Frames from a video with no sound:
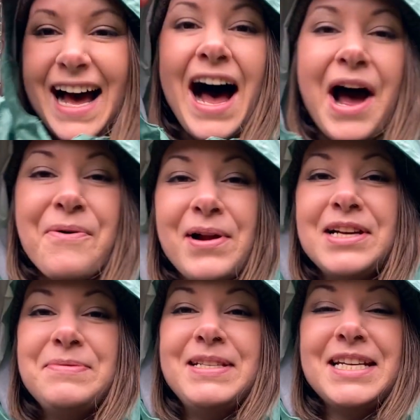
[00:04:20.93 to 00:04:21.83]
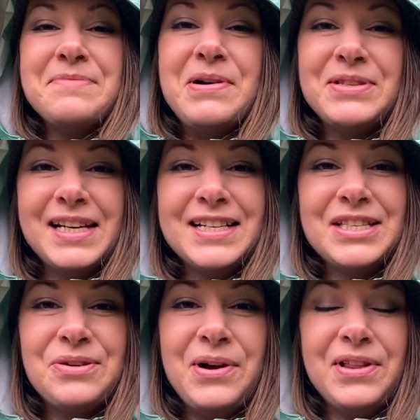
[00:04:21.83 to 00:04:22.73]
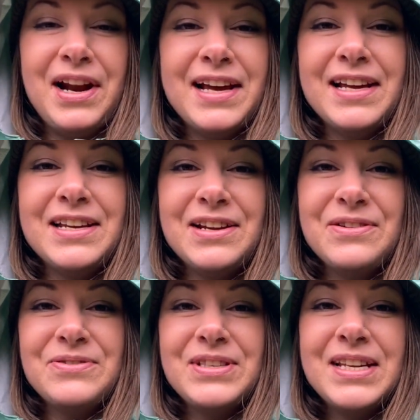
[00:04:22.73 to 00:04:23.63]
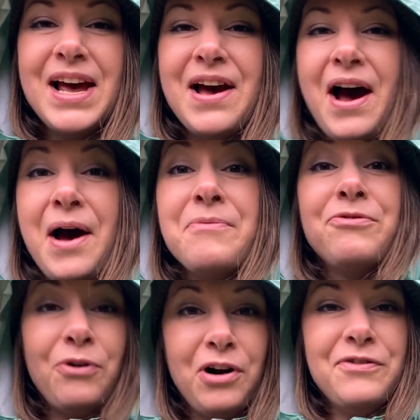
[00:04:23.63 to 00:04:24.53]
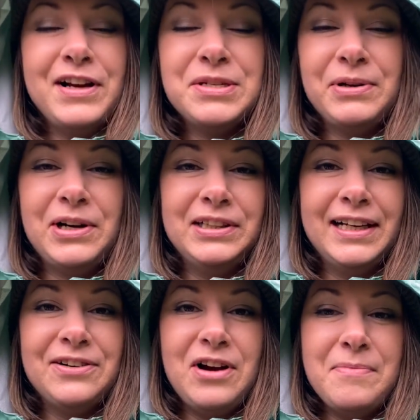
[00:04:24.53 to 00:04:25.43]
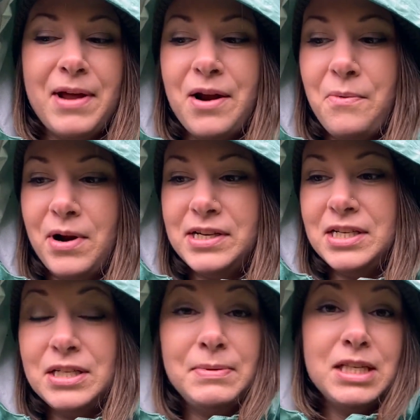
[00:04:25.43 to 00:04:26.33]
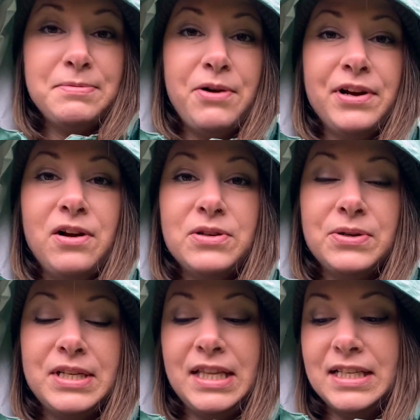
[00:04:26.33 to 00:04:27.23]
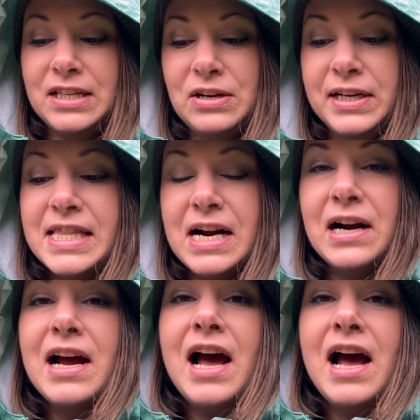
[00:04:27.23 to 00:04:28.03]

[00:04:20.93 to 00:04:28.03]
I want it to be decomposing into soil that I can use for our vegetable garden later on, but I don't want it to just be sprouting all sorts of things that are in there.